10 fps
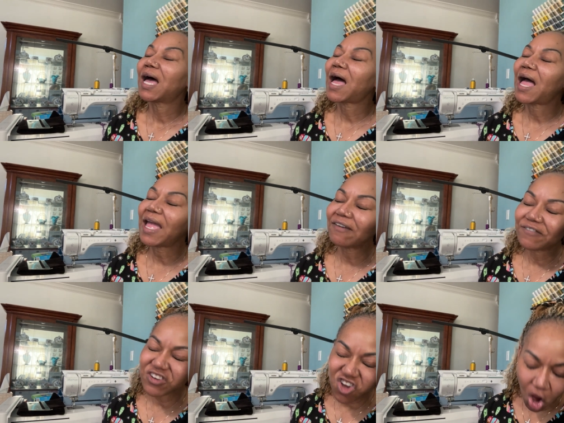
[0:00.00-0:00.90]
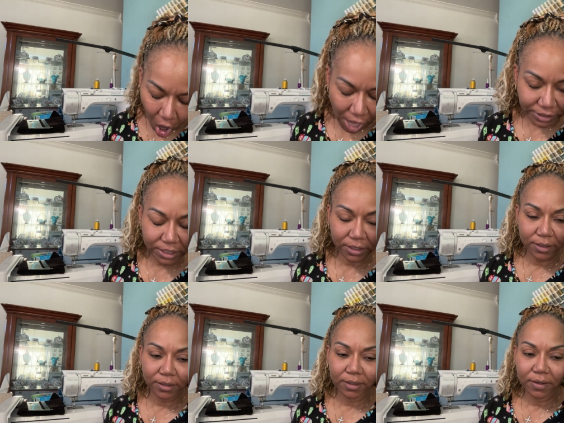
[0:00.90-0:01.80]
I have not.
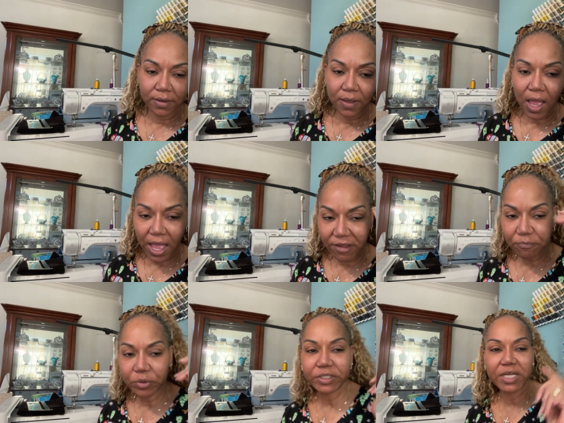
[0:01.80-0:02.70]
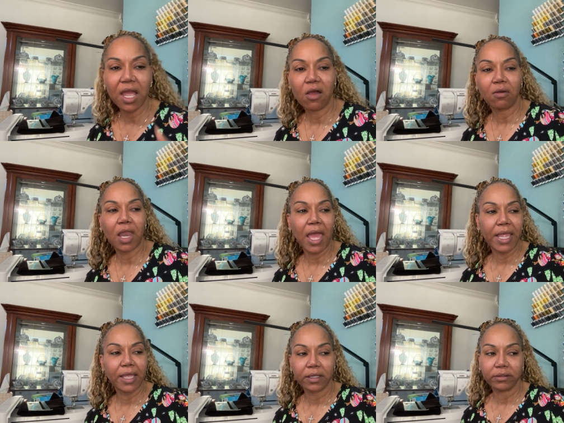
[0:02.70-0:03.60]
I have put down
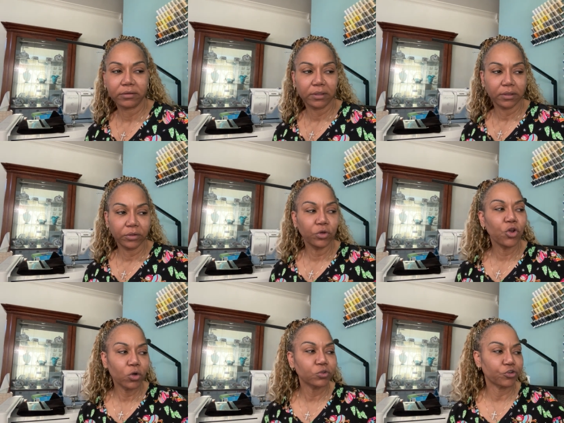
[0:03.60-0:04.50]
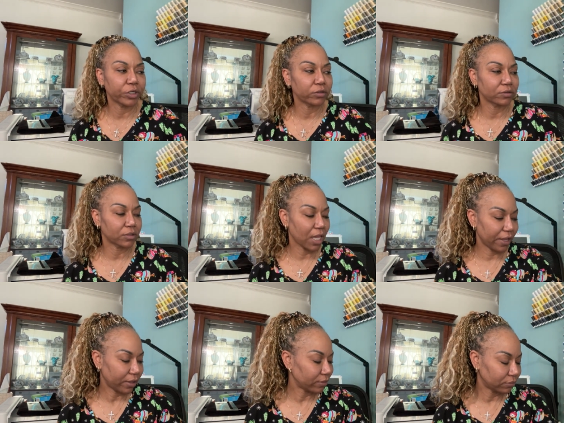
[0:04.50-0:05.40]
like no drills.
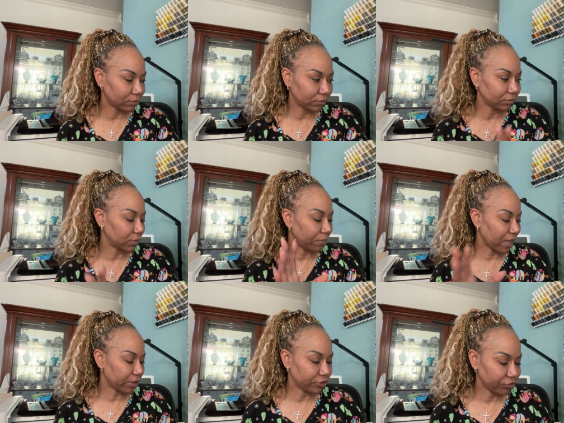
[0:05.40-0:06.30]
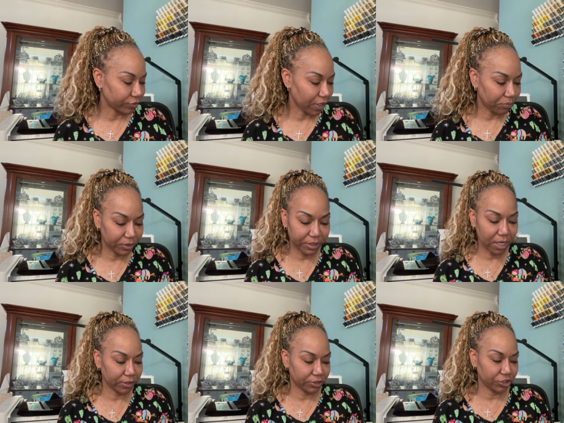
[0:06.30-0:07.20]
Like the amount of drills I put
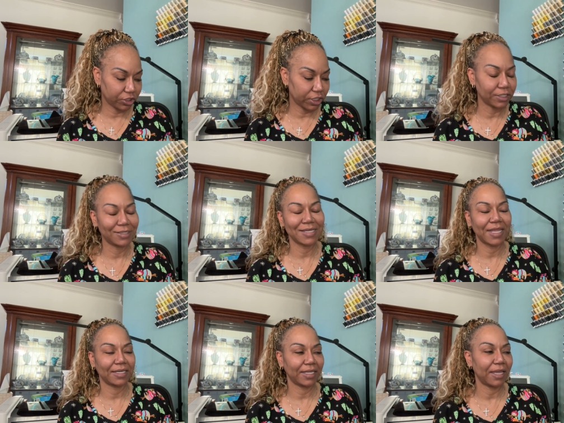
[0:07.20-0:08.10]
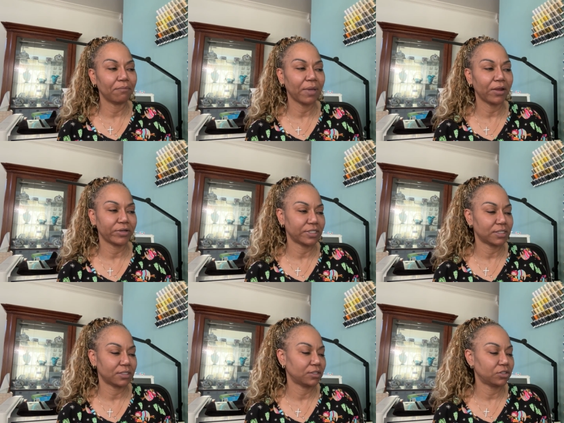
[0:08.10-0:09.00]
down is just insanely
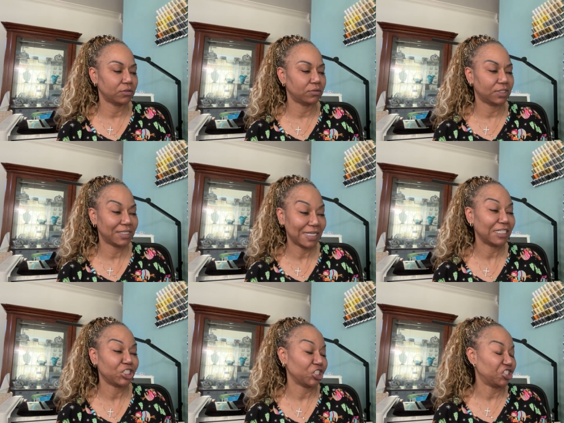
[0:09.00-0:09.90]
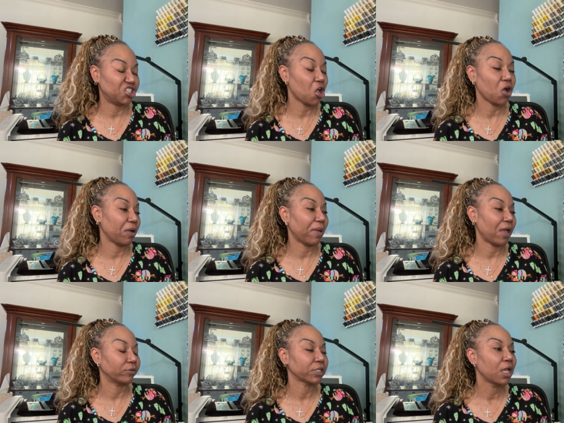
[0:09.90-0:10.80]
embarrassing to talk
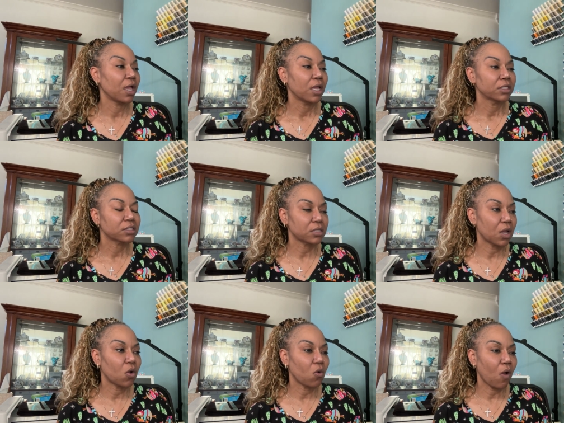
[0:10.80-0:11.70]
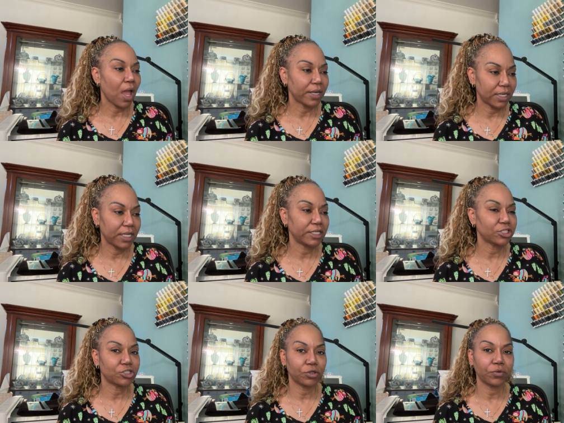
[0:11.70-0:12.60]
about. So I need to
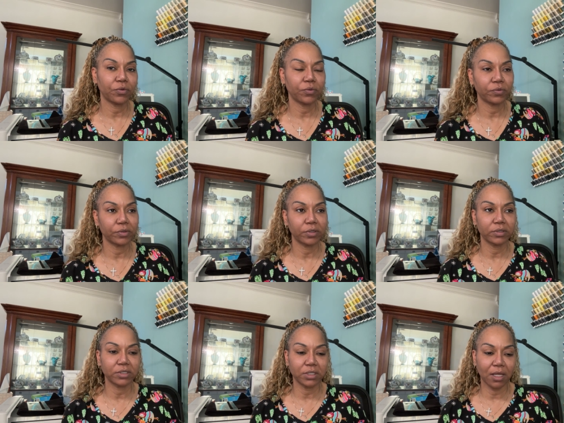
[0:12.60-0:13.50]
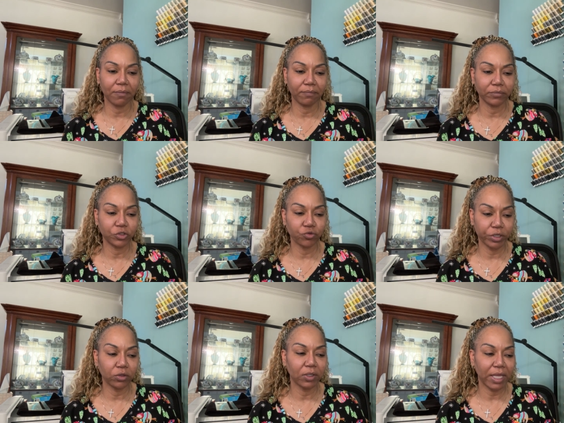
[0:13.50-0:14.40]
do some
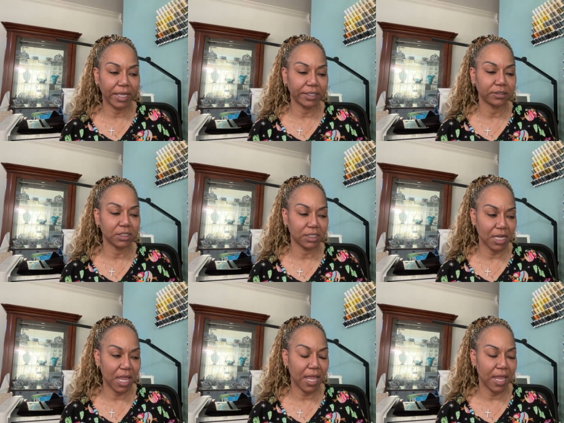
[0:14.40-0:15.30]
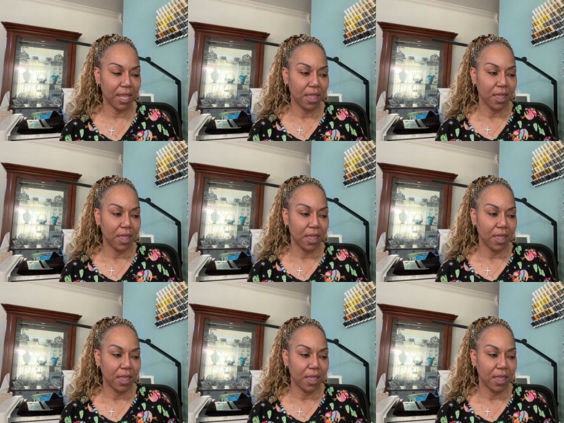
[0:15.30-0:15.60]
drill laying today.